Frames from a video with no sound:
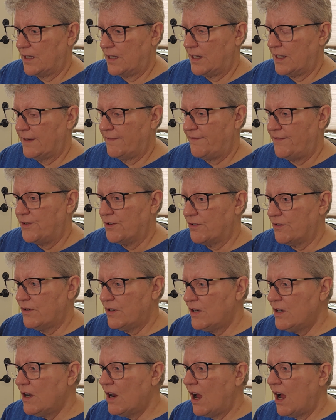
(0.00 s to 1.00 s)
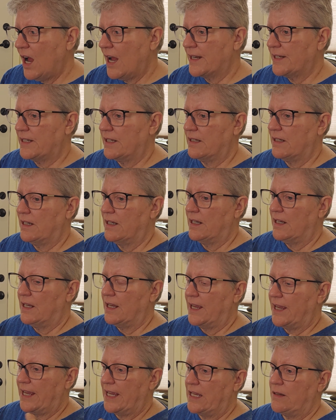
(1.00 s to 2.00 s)
if you're not
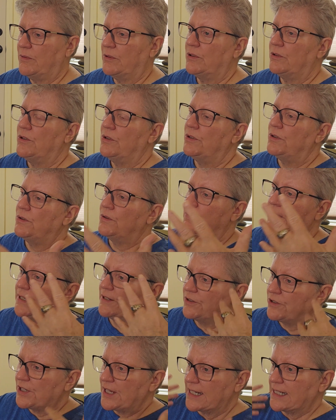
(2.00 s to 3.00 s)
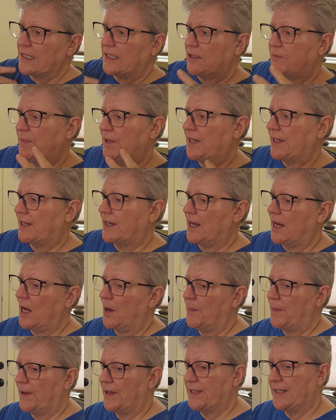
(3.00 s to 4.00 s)
able to energetically pick
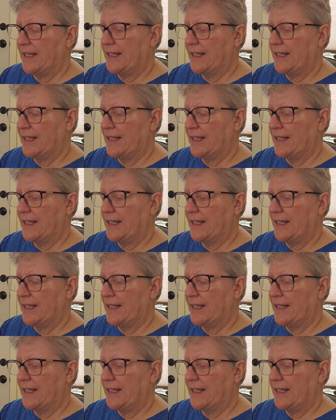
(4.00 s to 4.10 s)
up on